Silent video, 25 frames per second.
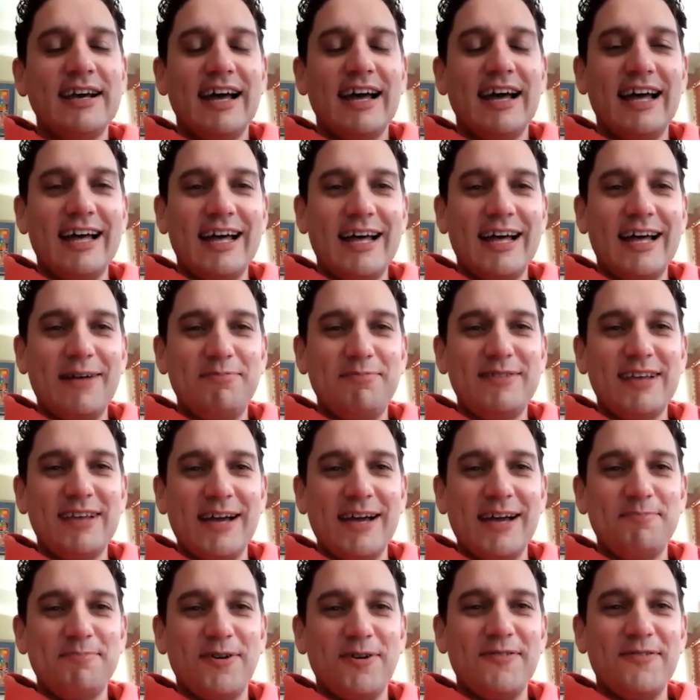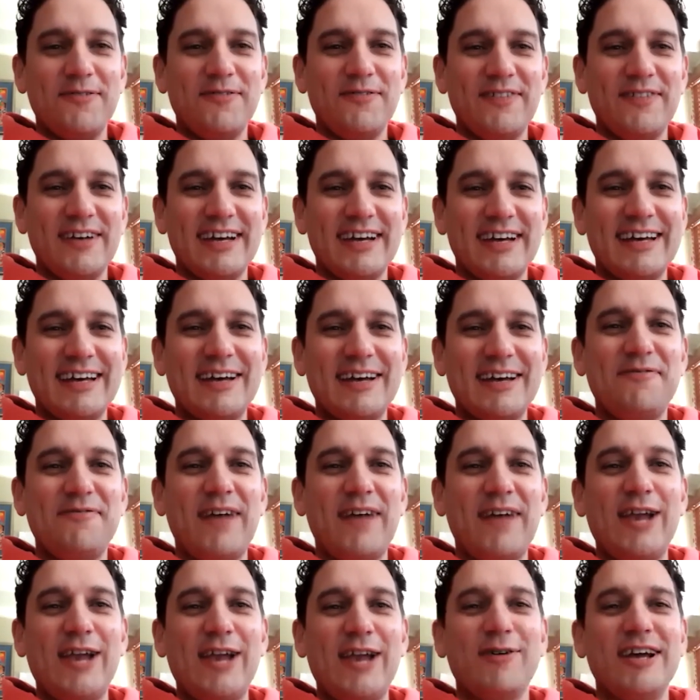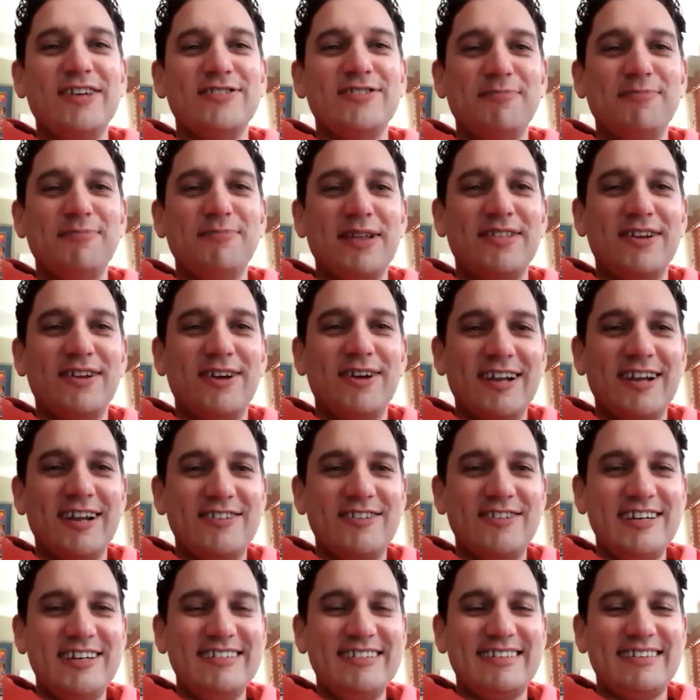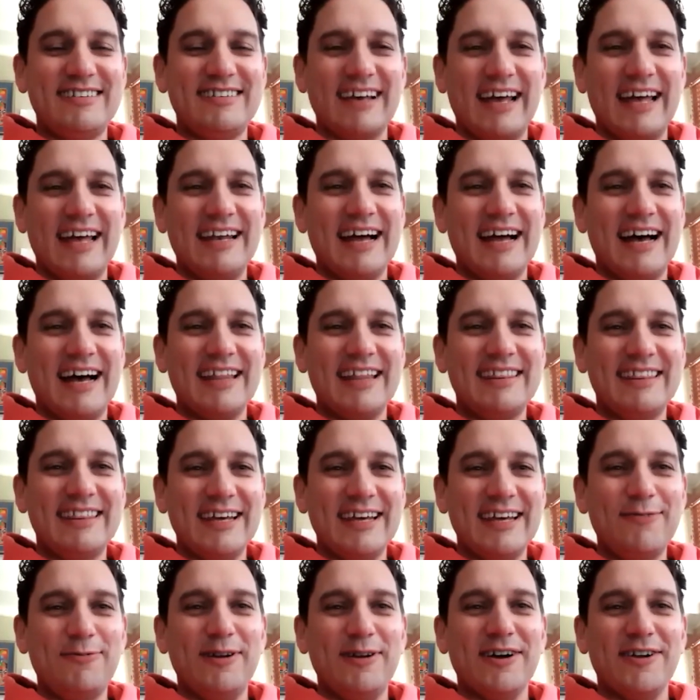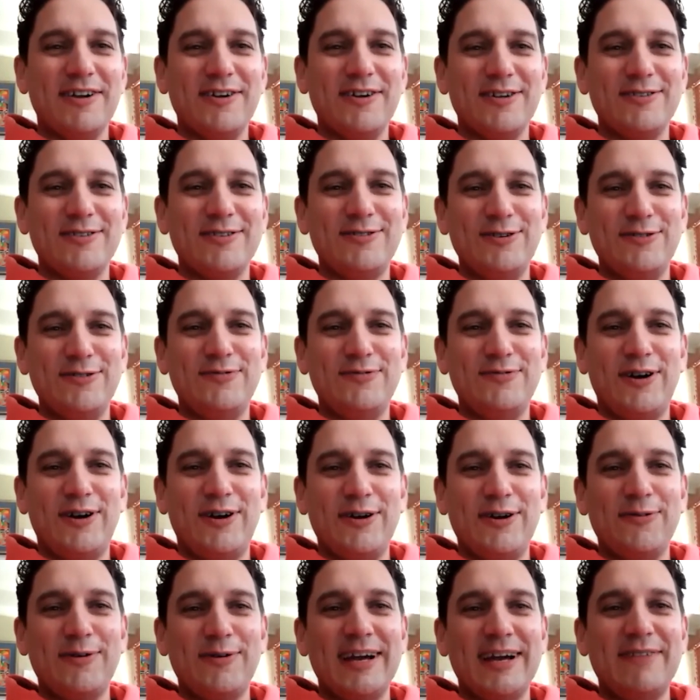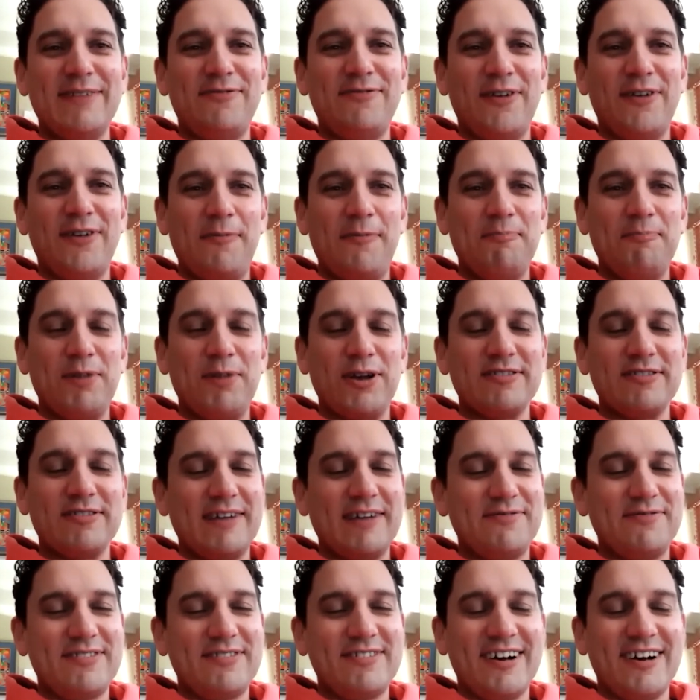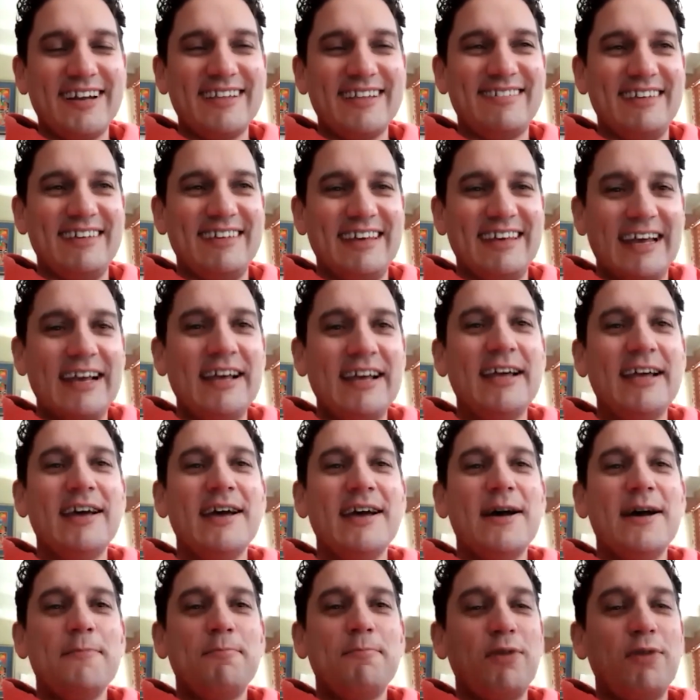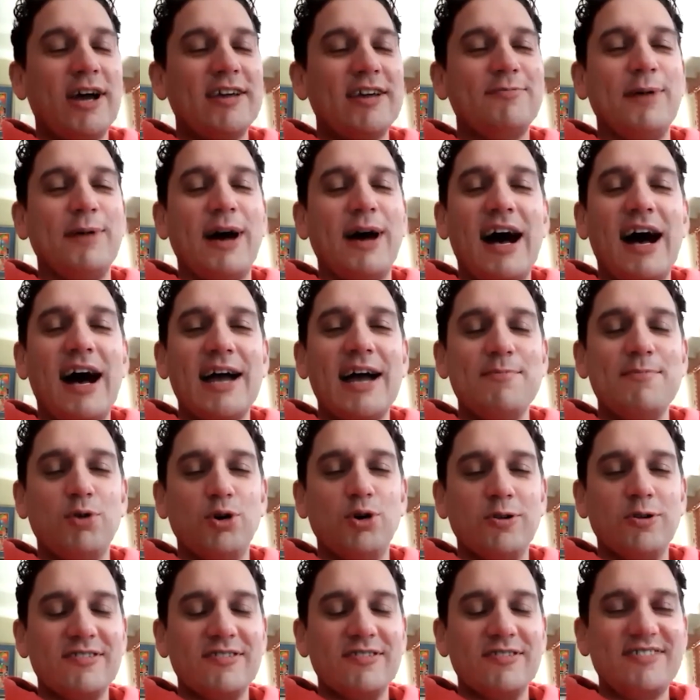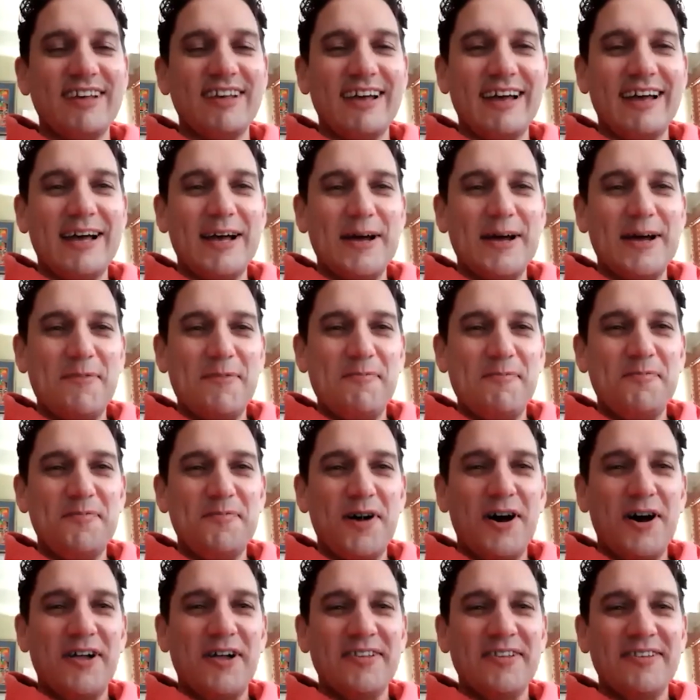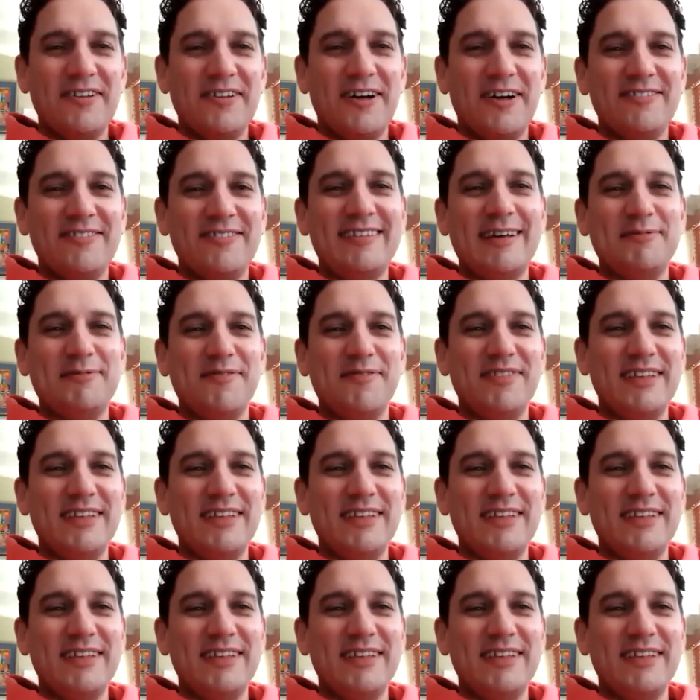type of valuation methodologies. And I think we are not too far away from, because I've started seeing price by eyeballs on some of